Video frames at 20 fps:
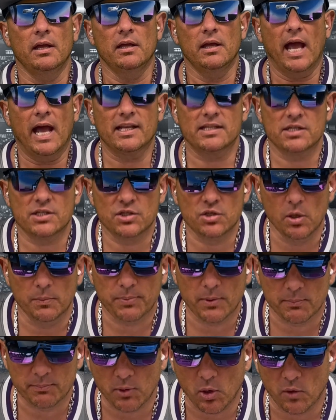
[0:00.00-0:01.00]
as
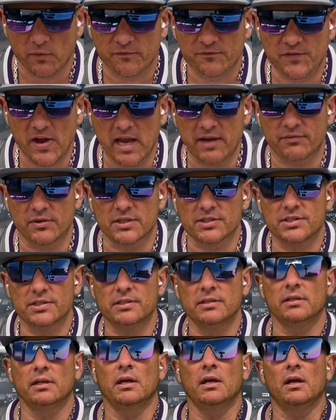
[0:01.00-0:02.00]
Super Bowl
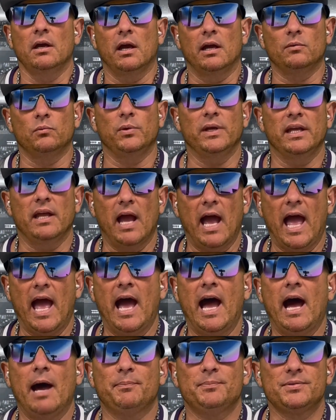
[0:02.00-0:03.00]
favorites. And we
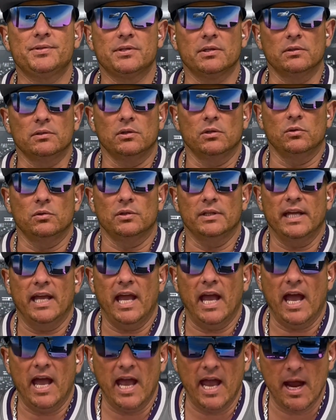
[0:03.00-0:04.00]
absolutely
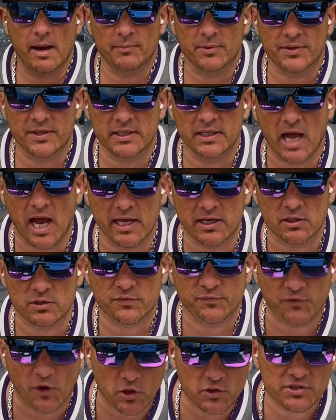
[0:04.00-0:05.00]
hammer the Niners
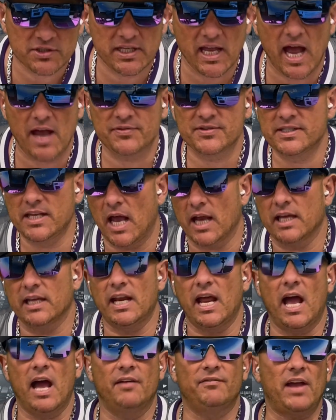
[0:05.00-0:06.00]
first half, second
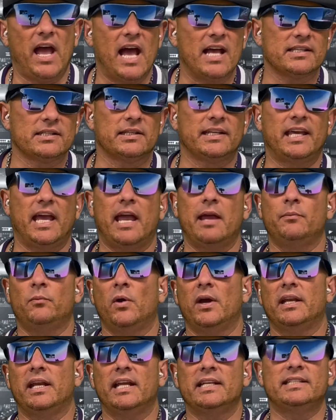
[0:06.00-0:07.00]
half, as the game
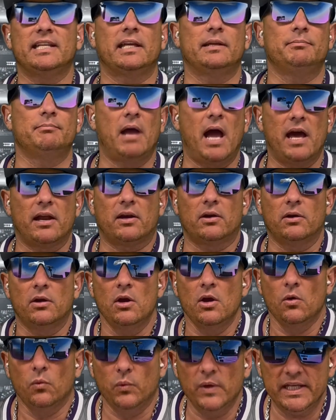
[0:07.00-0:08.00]
went. It didn't matter.
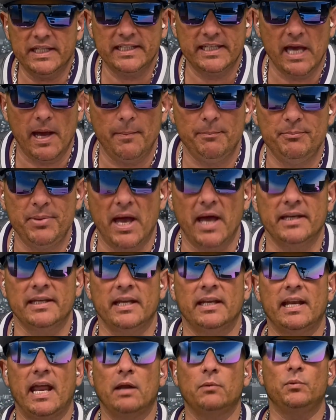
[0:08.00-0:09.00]
We kept betting
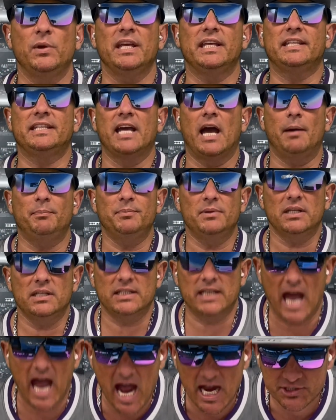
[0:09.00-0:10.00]
it and we kept
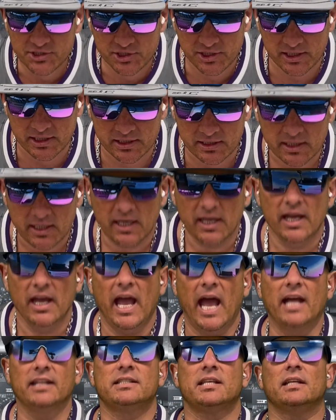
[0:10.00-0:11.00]
cashing.
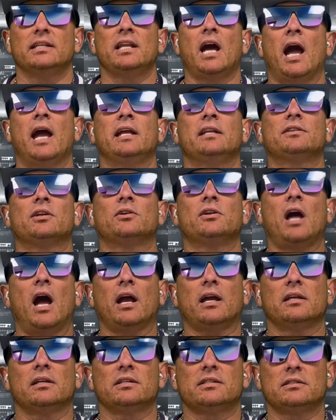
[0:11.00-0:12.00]
And tonight, they're
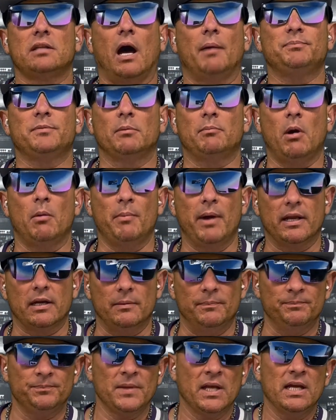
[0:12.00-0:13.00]
not going to stop the
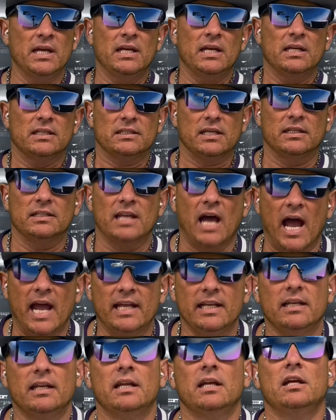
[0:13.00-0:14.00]
momentum. Tonight,